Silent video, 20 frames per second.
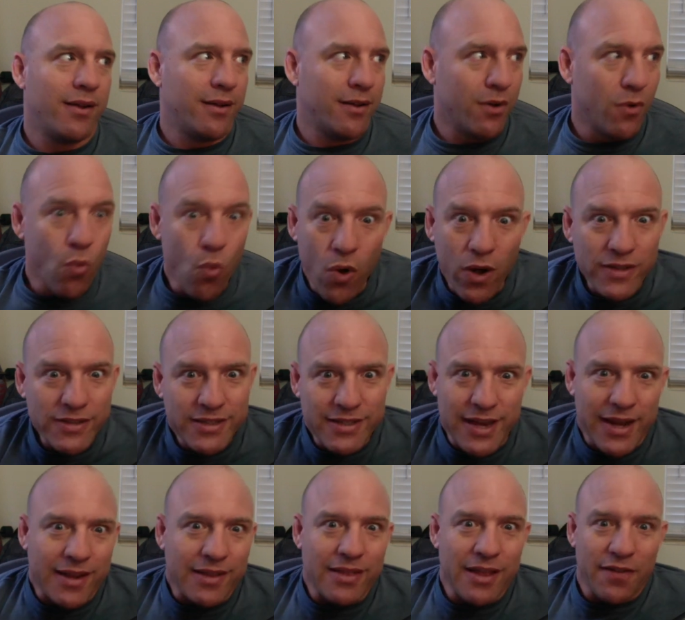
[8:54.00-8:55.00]
1
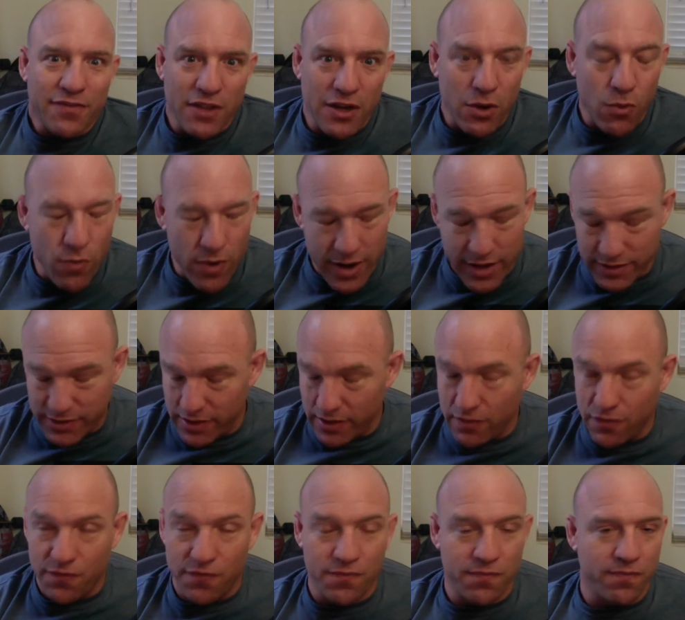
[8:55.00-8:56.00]
second left and he wins
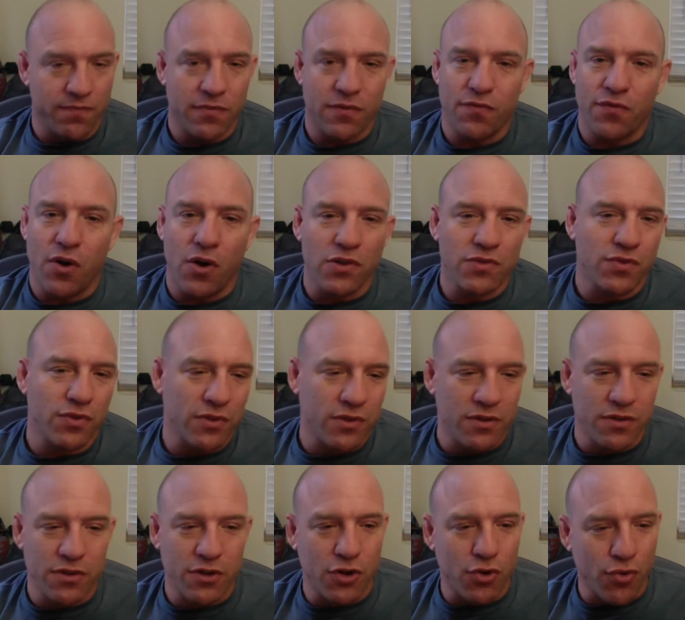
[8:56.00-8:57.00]
and he falls for
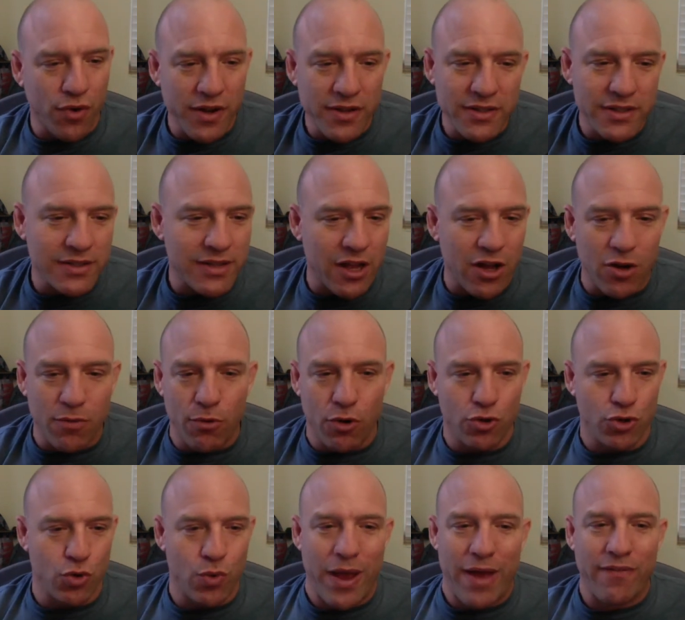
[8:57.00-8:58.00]
the craziest elbow
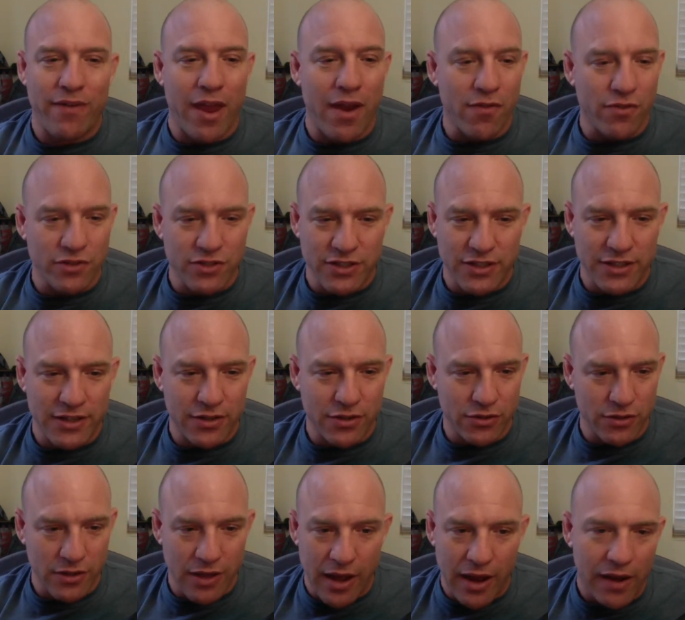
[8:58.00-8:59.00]
you have ever seen in
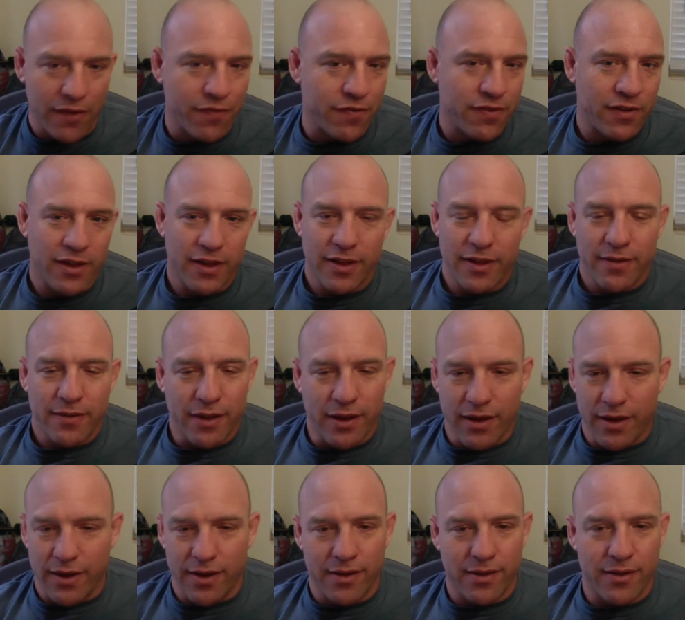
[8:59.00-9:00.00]
your life.
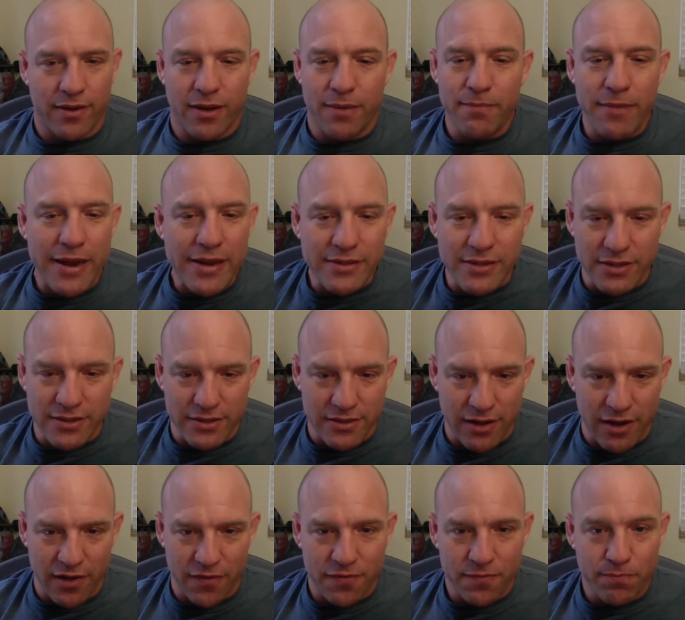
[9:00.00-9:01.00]
Amazing
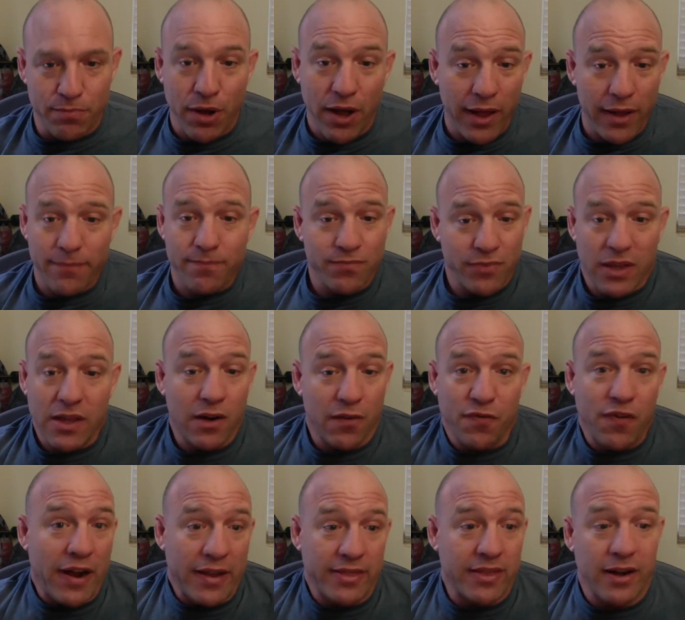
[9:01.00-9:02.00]
stuff. But in a
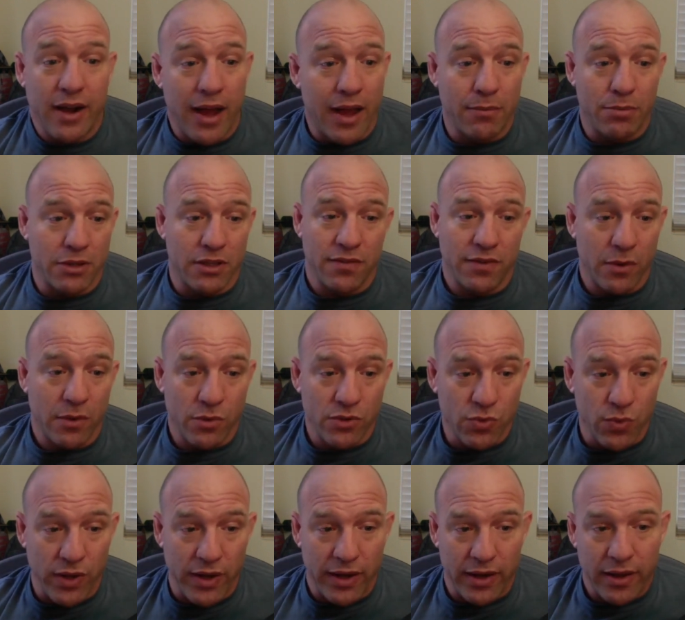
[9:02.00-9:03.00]
fight that I believe he was
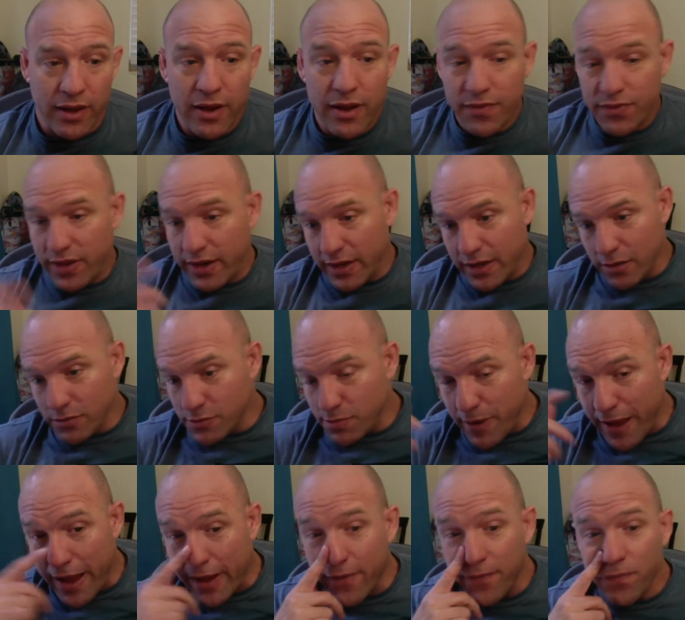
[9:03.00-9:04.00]
winning. Then he comes
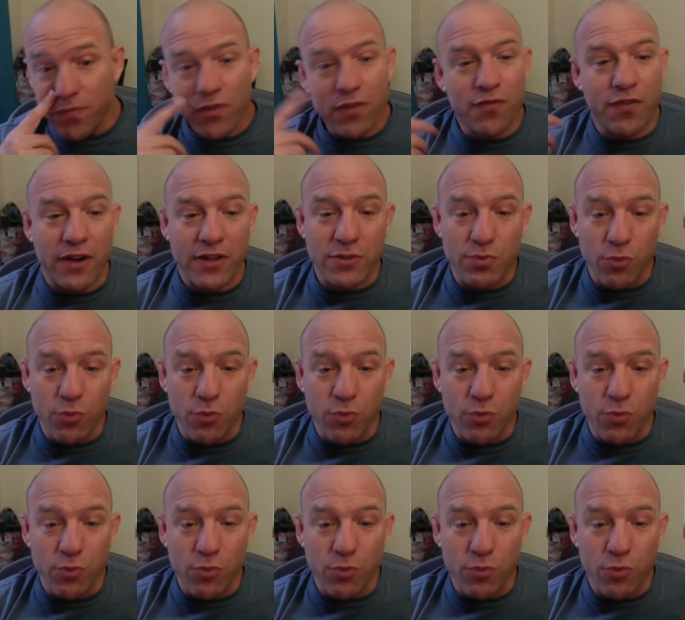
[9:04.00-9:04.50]
back, fights